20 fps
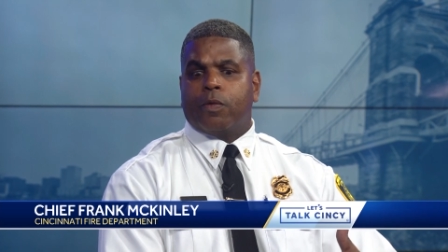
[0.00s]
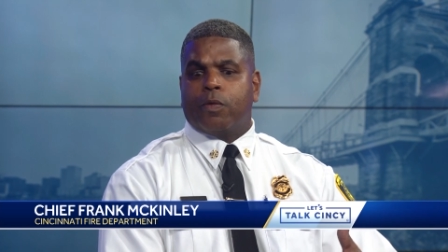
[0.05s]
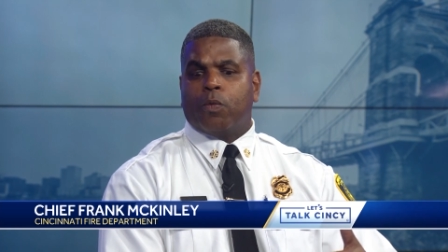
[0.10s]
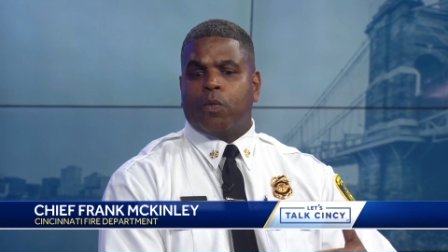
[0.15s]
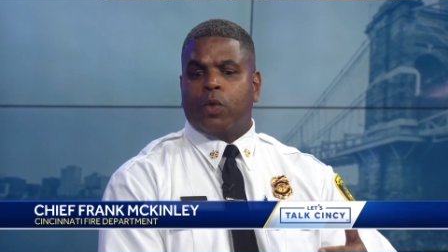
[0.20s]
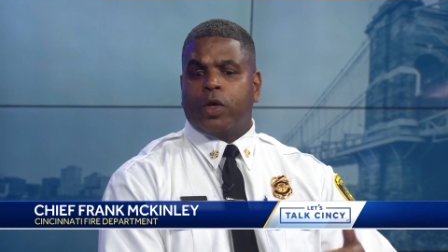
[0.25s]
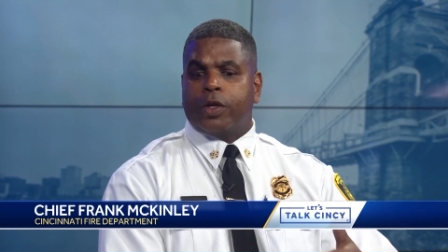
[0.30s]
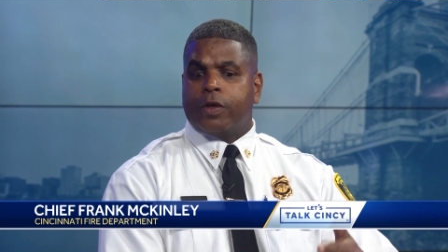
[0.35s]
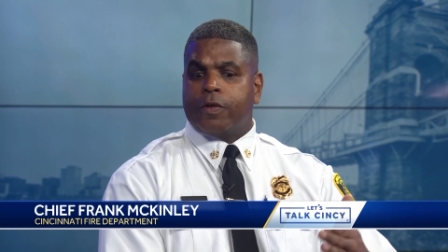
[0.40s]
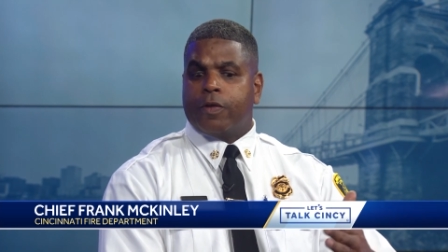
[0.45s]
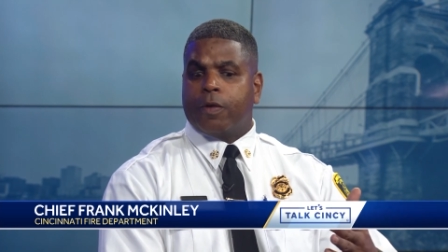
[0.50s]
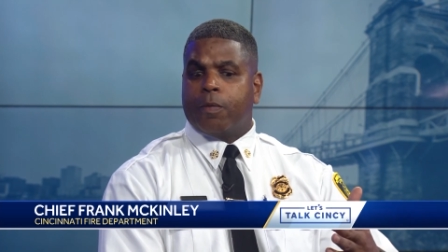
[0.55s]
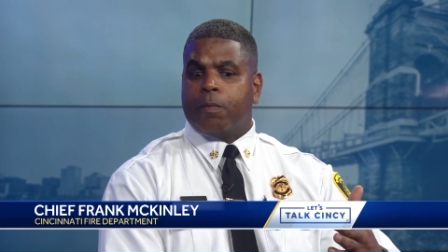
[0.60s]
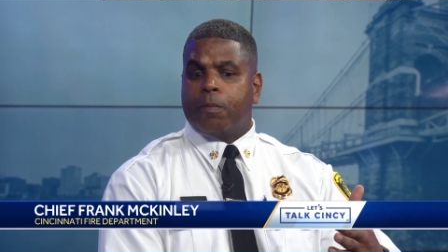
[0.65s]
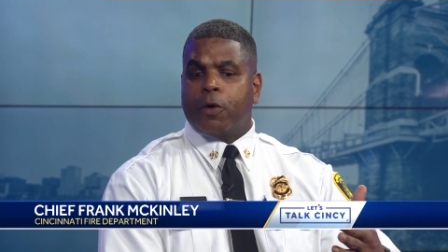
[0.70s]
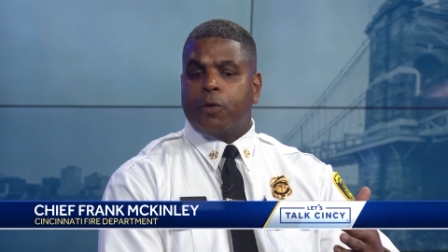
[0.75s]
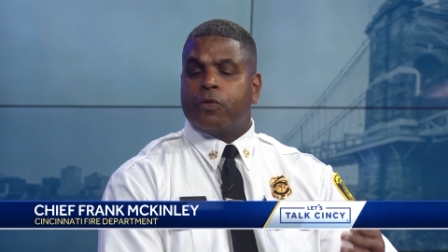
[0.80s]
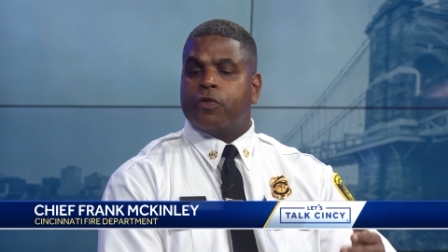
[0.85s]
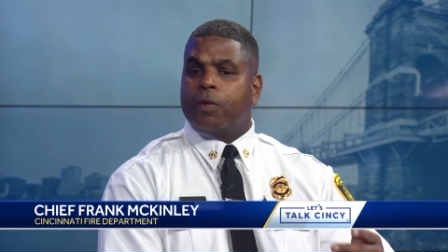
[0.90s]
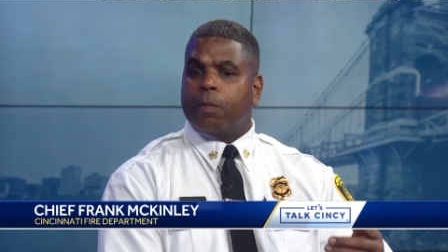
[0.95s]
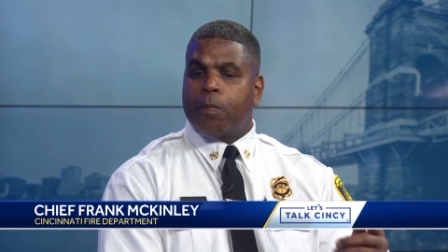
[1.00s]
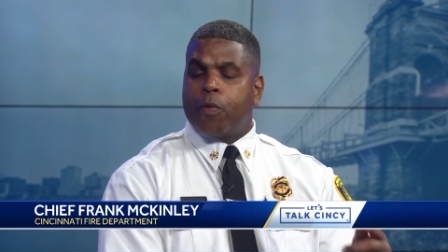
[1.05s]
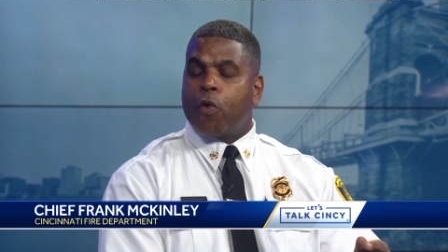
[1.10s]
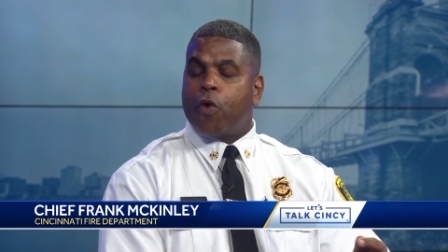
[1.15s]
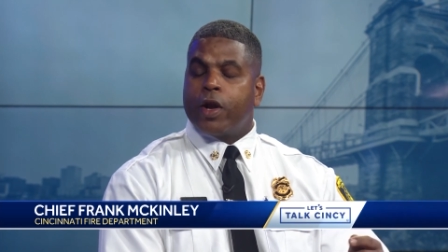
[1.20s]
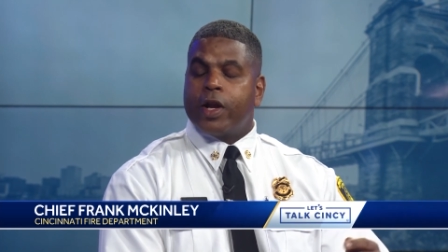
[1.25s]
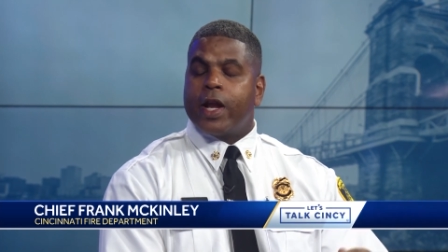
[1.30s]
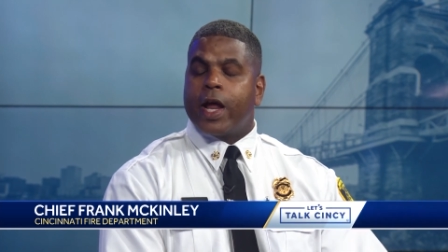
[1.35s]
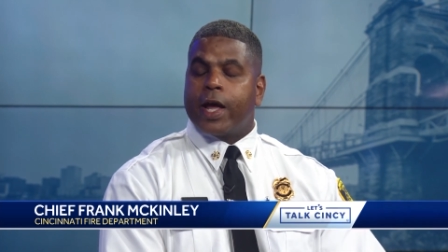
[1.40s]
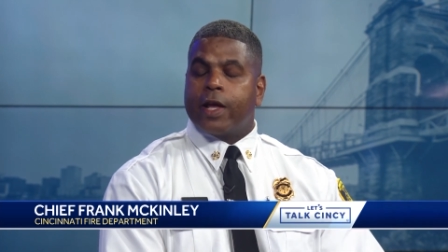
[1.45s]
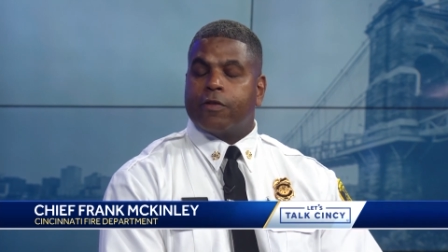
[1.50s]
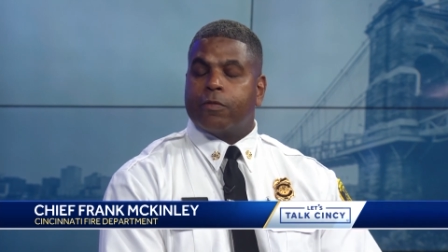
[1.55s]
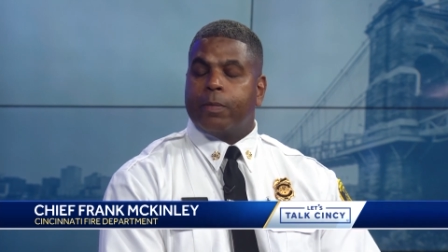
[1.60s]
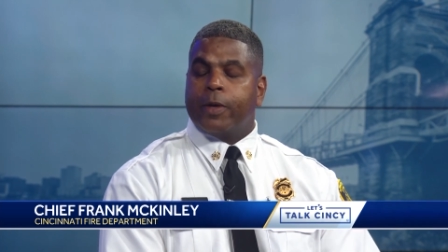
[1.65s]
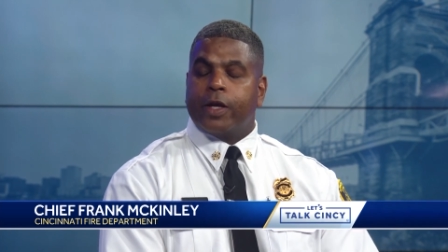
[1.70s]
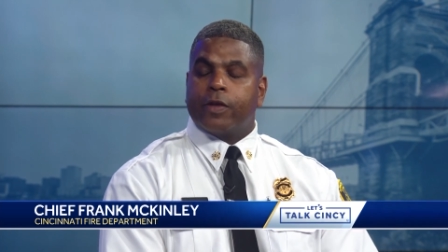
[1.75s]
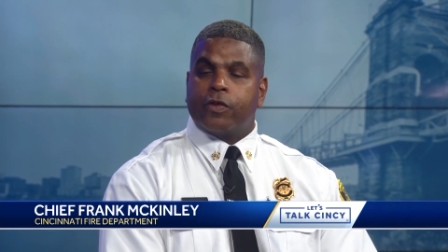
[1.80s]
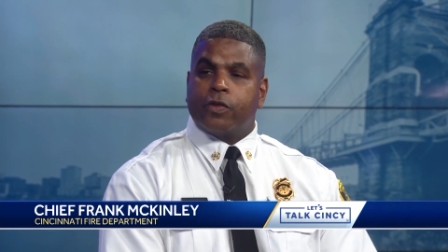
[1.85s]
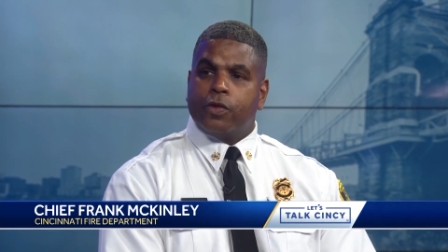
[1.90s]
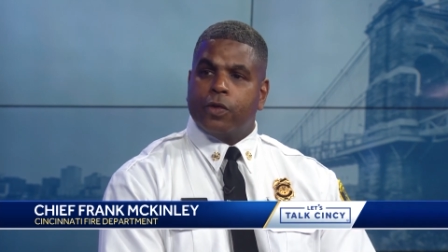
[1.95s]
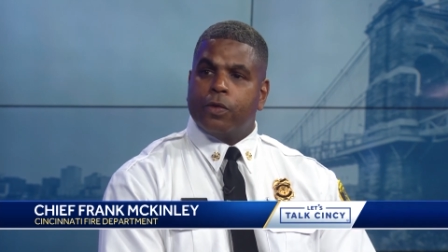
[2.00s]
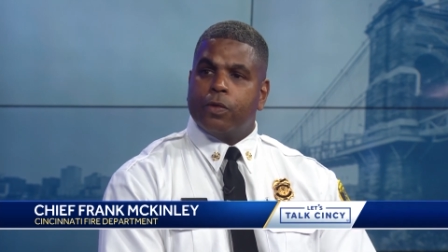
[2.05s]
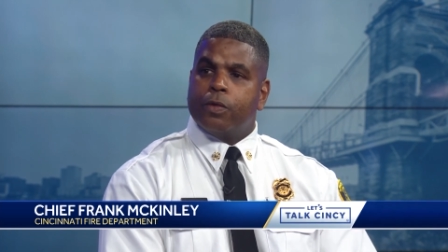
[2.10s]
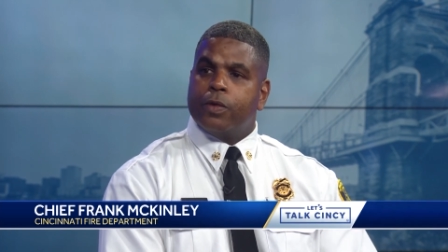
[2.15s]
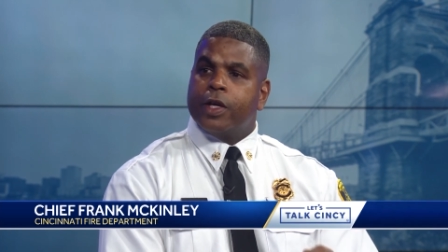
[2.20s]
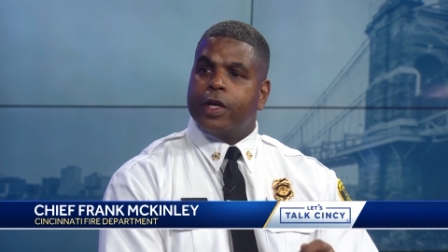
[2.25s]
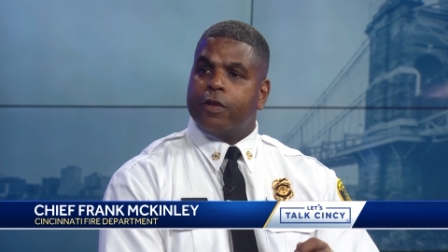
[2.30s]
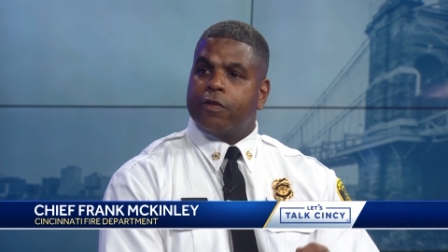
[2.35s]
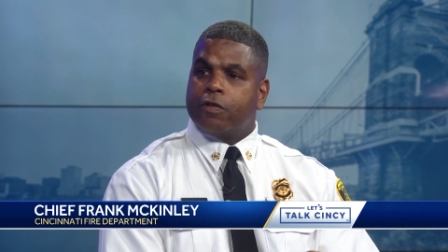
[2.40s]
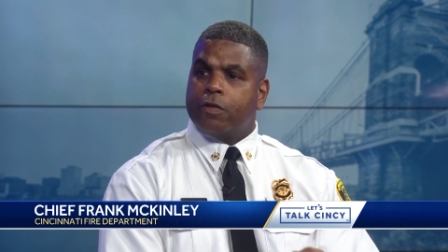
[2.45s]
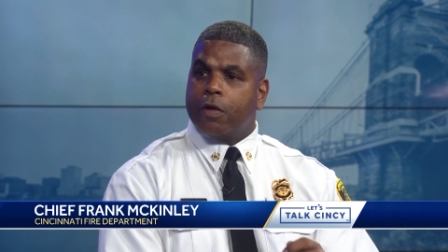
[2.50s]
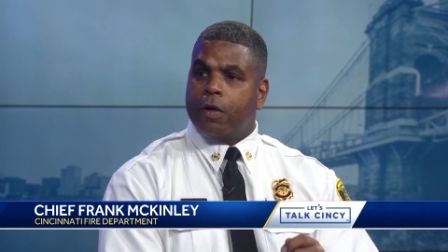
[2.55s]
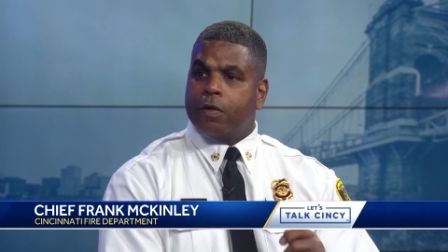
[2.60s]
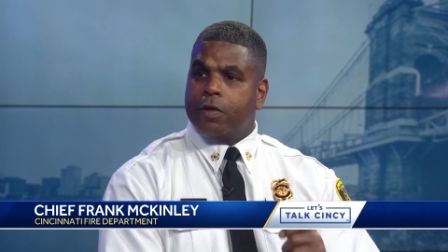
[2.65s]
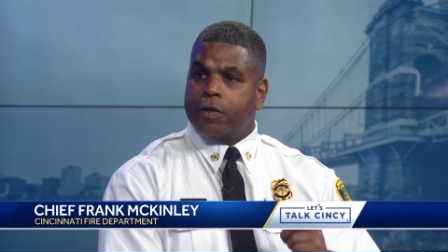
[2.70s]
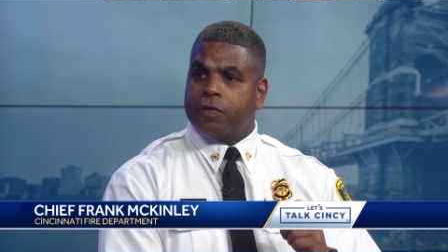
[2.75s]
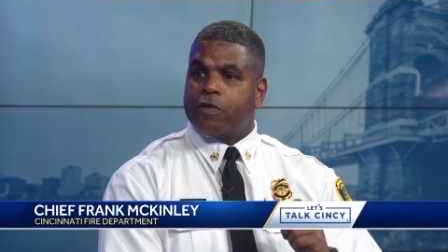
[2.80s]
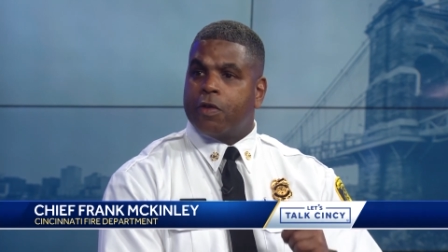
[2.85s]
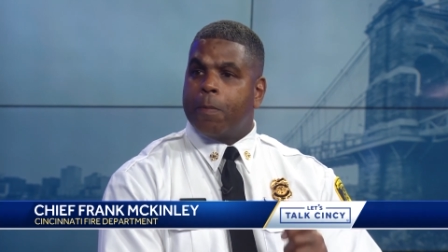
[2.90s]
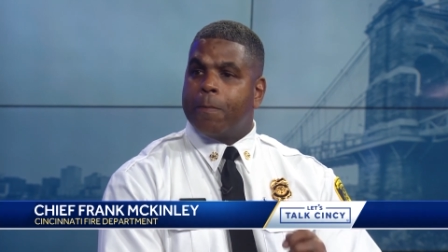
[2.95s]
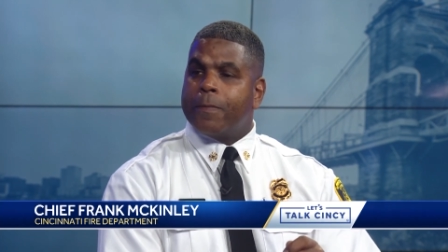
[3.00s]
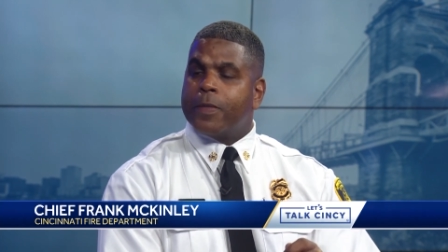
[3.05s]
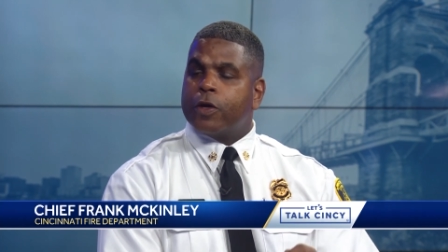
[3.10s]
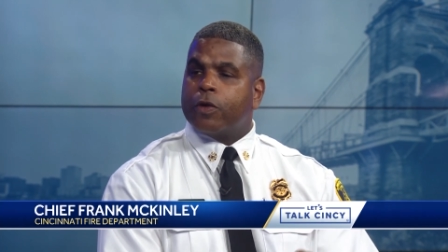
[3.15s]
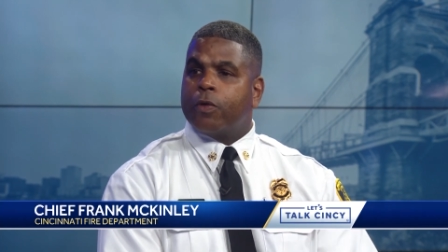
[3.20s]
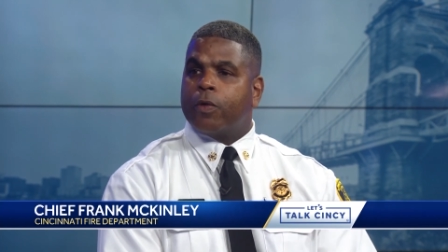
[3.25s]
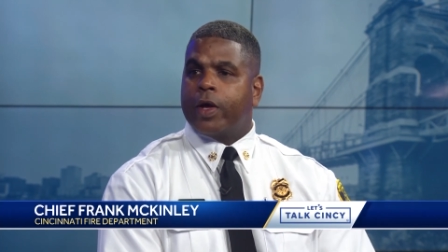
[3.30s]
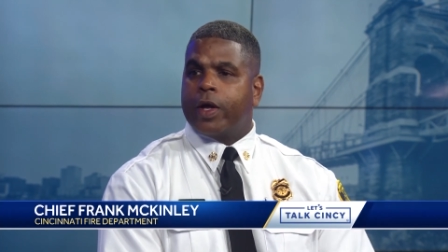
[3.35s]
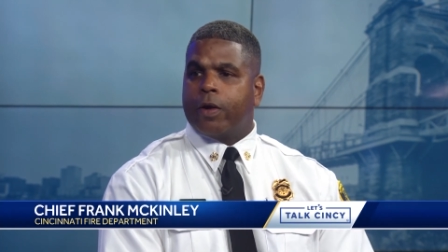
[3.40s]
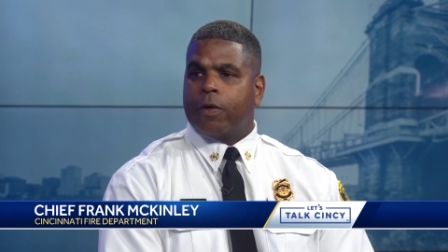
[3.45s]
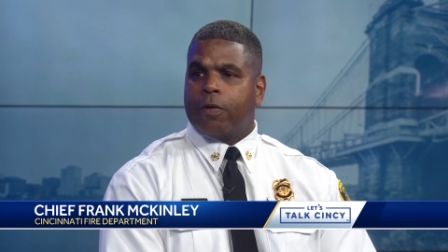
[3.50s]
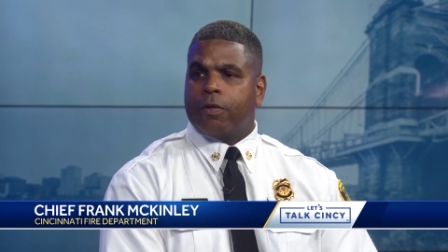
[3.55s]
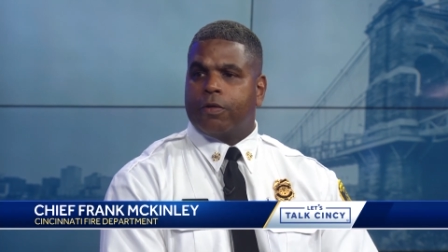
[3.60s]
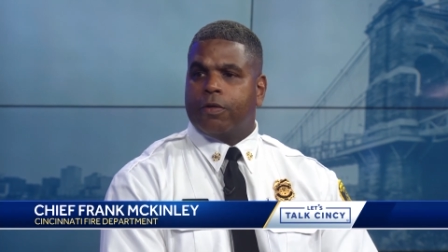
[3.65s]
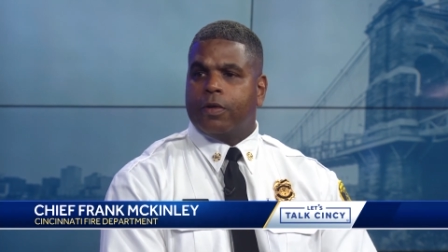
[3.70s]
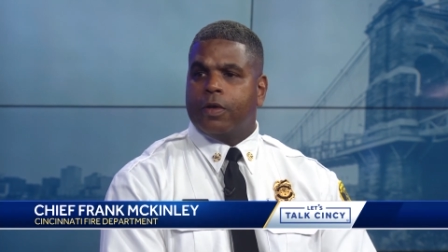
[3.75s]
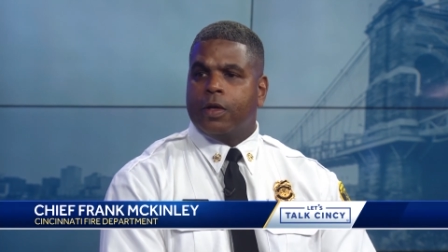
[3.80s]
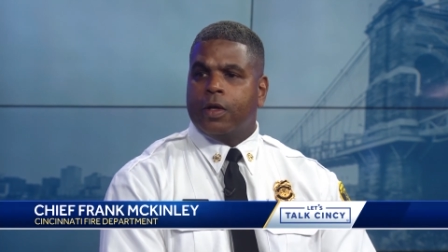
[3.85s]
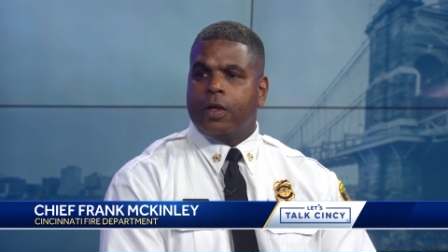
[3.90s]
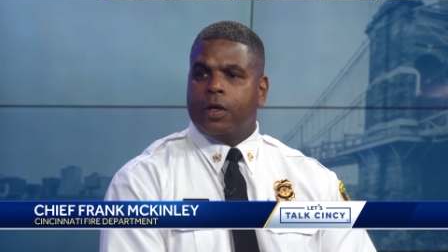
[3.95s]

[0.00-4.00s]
one of the most important aspects, too, is, is the mental health.